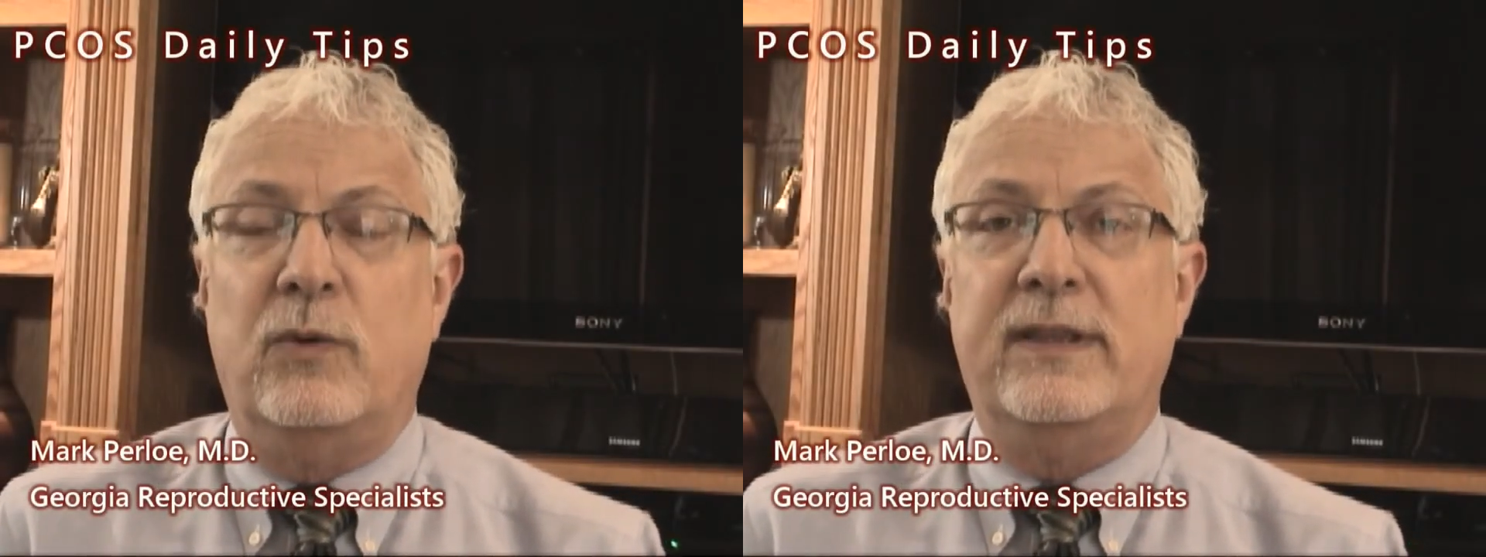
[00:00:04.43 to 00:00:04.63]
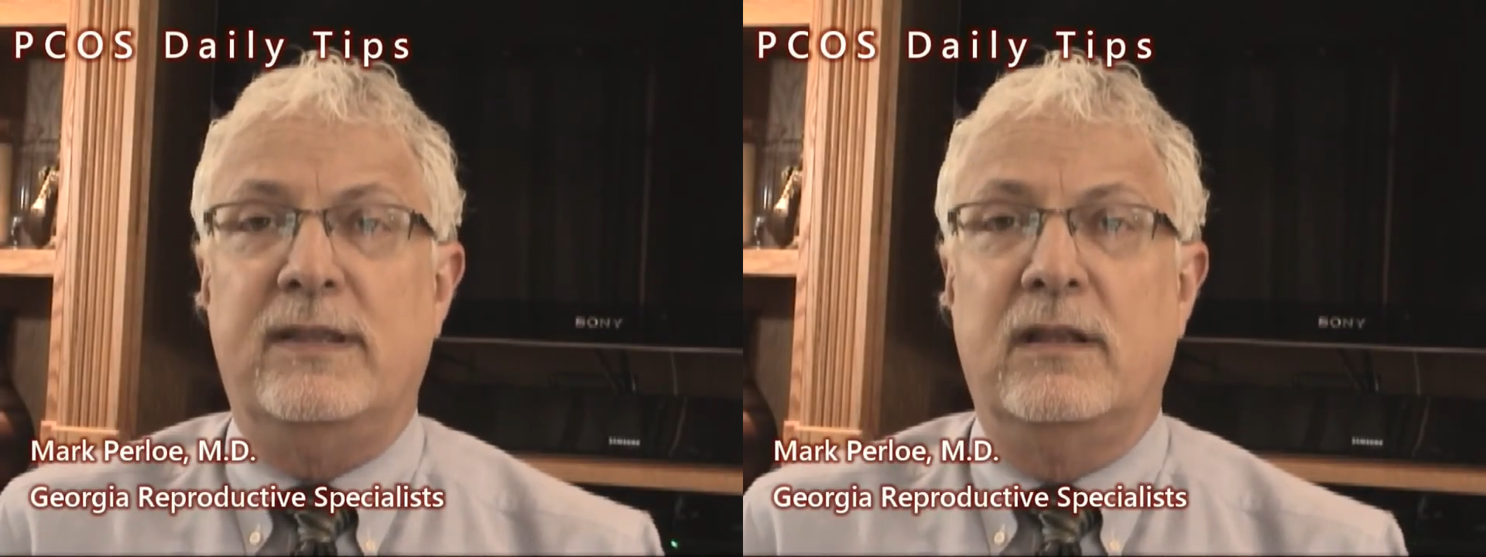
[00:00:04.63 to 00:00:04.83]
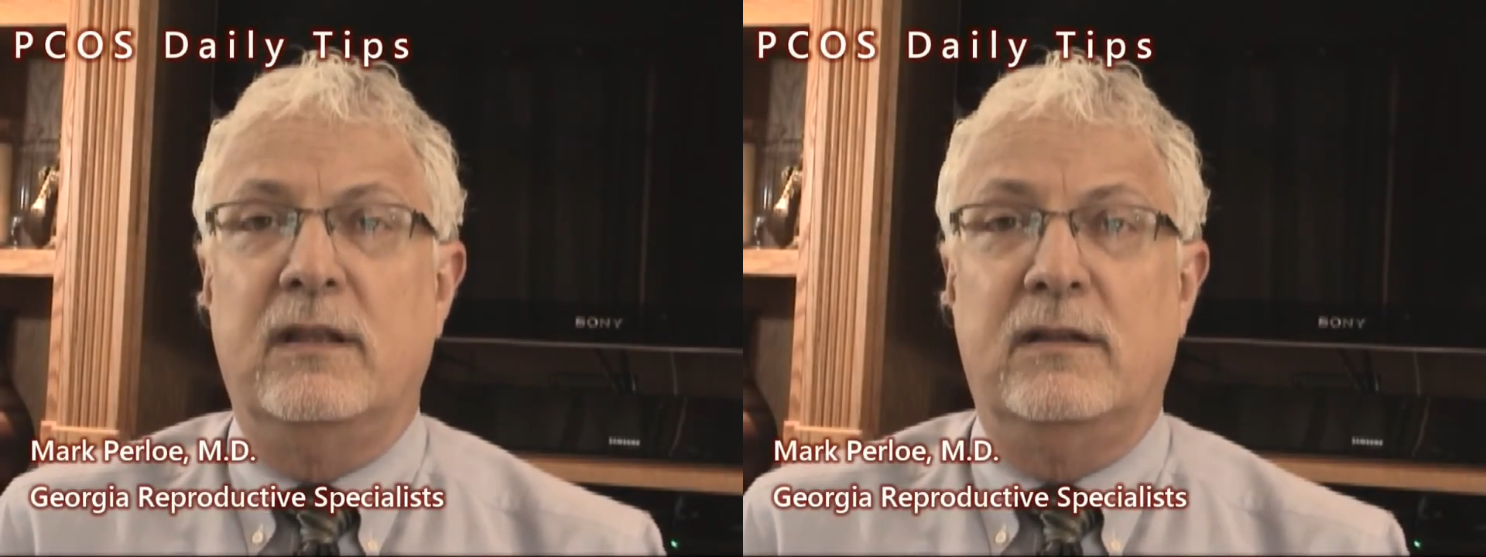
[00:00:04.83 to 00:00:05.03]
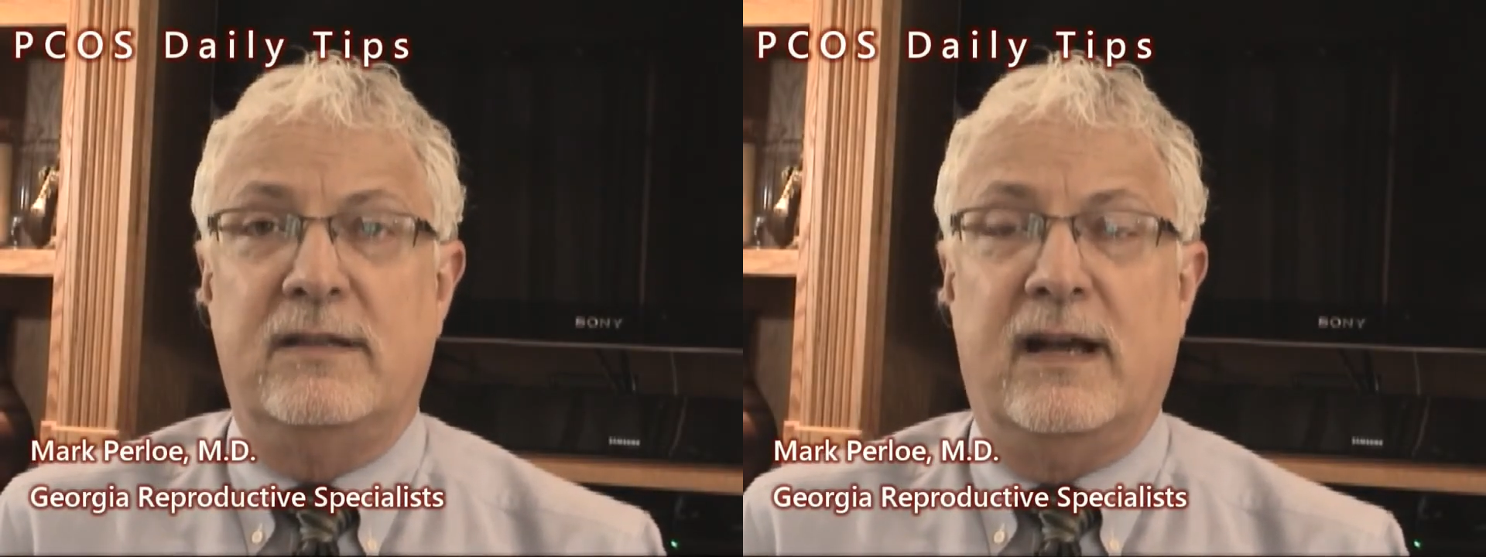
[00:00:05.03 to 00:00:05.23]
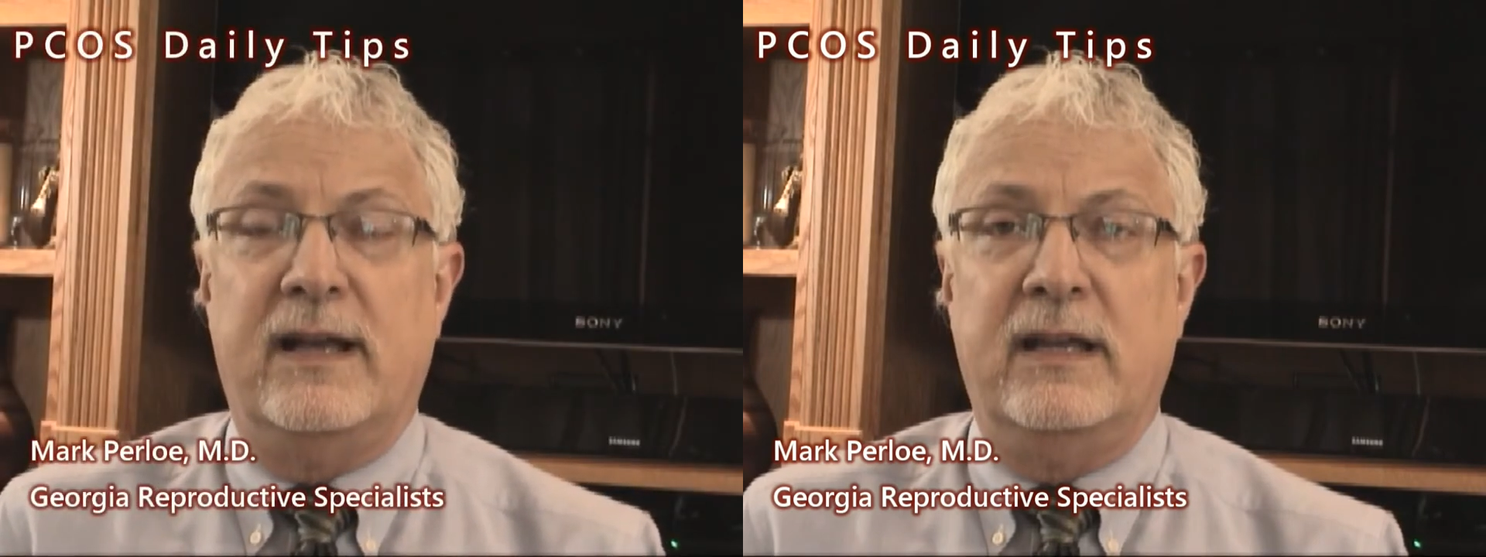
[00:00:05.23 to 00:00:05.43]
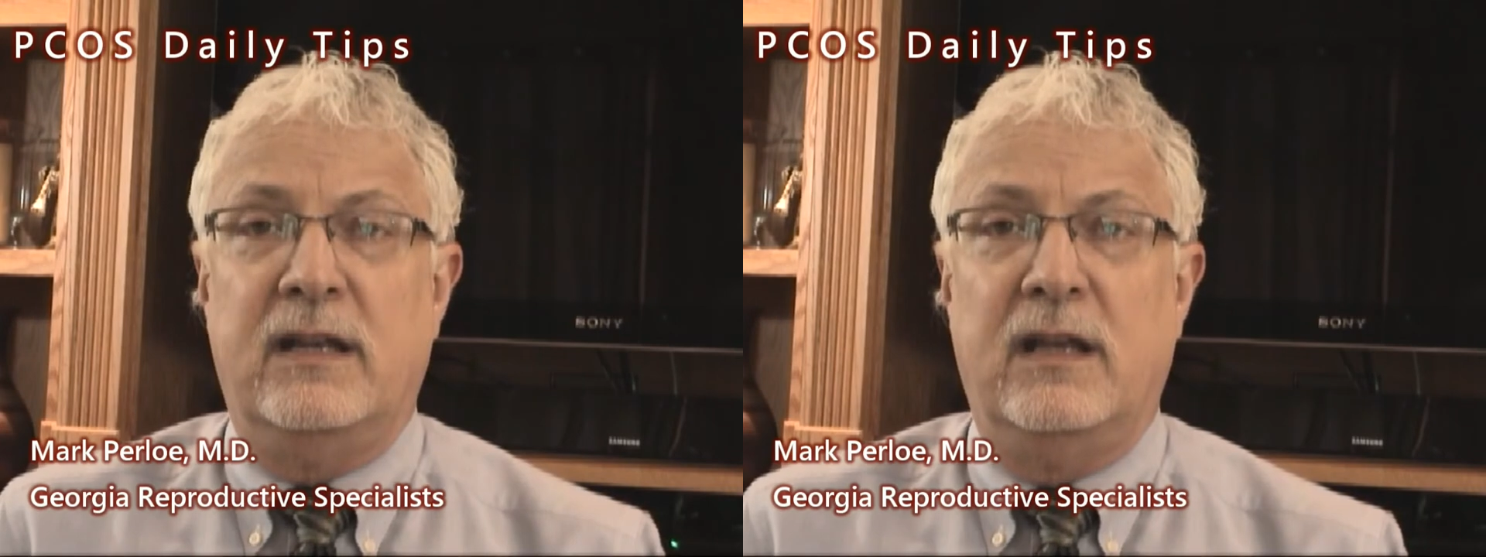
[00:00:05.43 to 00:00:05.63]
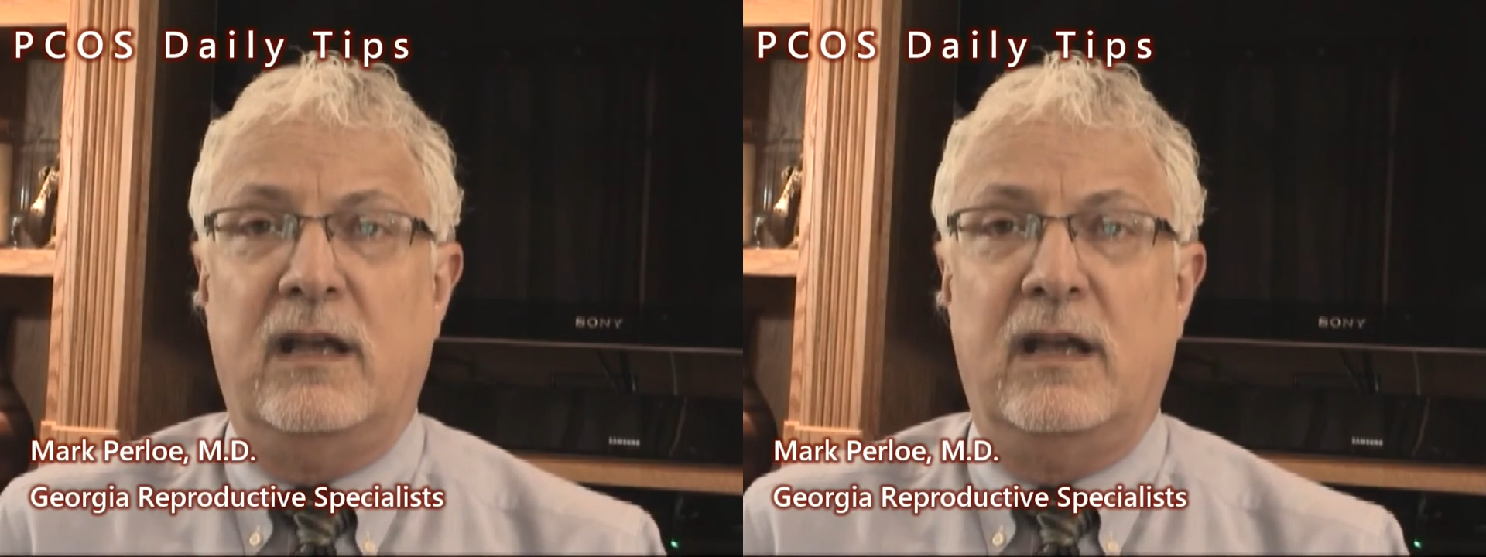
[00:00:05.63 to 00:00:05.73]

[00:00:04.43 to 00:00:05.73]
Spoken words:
with diet,